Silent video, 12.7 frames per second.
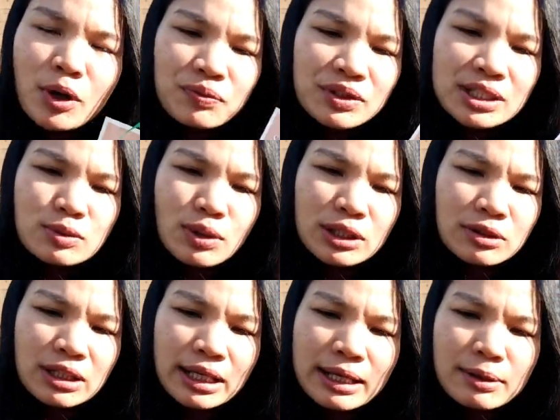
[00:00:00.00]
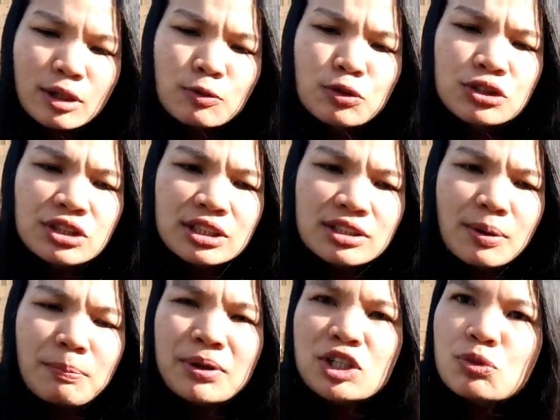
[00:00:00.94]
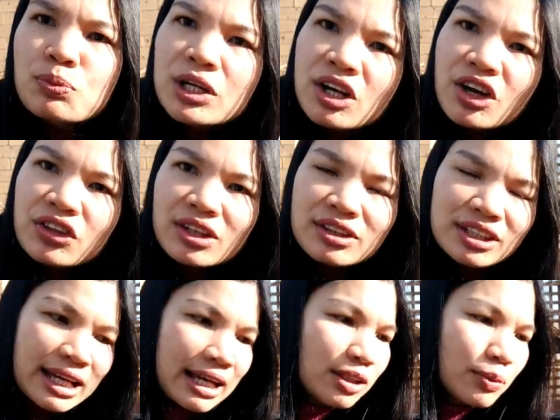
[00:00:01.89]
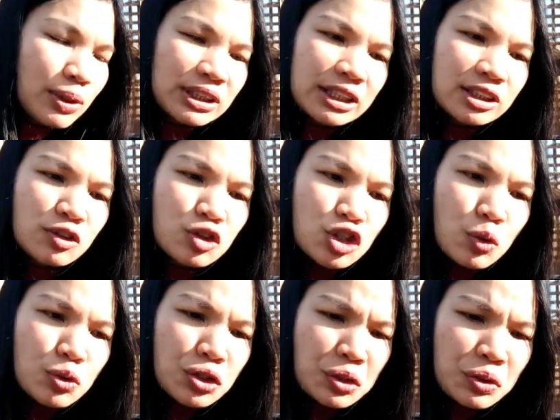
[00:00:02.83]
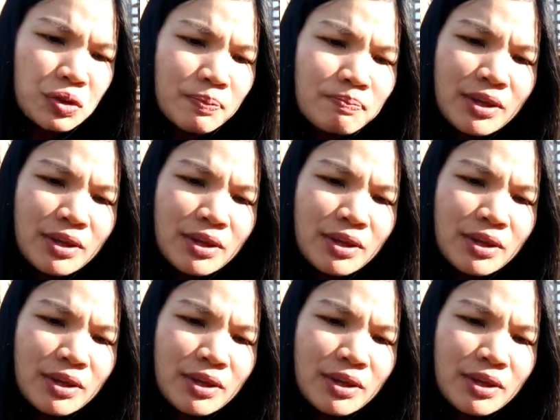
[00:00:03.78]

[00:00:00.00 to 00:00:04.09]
of this one and the root system much bigger than the other one I just showed you.